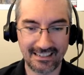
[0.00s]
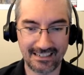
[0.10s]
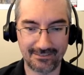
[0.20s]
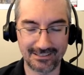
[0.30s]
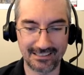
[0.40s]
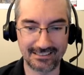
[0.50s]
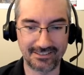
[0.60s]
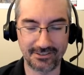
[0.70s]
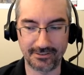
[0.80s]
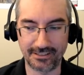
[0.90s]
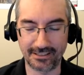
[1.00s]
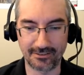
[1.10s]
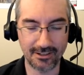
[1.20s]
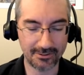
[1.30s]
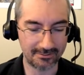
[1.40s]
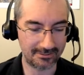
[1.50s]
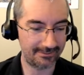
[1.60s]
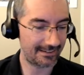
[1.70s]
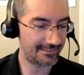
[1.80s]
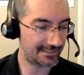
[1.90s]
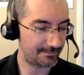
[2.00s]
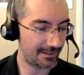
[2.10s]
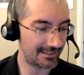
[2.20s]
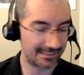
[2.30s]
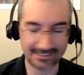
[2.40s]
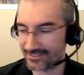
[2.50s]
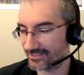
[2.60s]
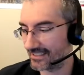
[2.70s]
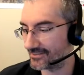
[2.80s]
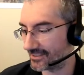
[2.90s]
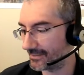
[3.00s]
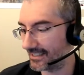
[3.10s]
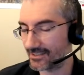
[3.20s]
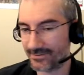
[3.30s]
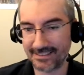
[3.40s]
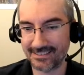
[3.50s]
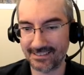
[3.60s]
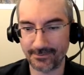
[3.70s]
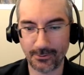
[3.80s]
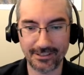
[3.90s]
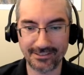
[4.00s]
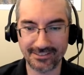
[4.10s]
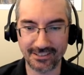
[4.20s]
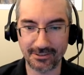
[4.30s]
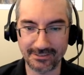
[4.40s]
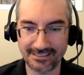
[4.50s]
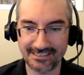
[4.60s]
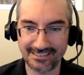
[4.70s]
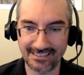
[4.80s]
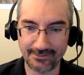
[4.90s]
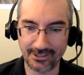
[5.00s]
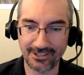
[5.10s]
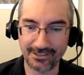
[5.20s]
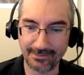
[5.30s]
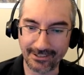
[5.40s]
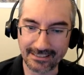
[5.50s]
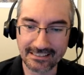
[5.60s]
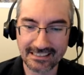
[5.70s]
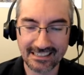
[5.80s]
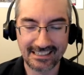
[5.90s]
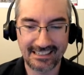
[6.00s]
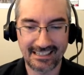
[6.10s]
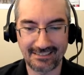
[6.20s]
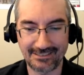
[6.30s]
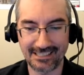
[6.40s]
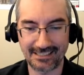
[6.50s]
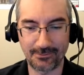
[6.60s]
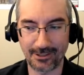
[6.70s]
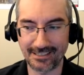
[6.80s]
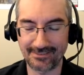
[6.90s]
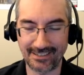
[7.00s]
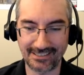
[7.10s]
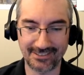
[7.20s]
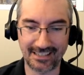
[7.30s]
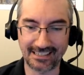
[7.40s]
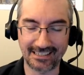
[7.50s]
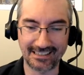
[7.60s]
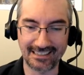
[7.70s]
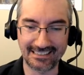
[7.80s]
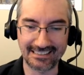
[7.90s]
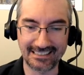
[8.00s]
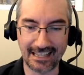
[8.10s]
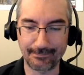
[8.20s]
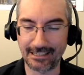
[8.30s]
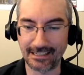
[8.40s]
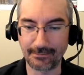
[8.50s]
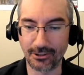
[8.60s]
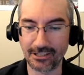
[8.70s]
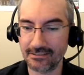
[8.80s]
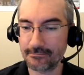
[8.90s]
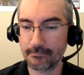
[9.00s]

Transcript: And it would lead to, oh, we found this bug, and it turns out somebody else fixed it 4 years ago, and we just never heard about it. And we kind of wanted to make sure that kind of thing didn't happen anymore.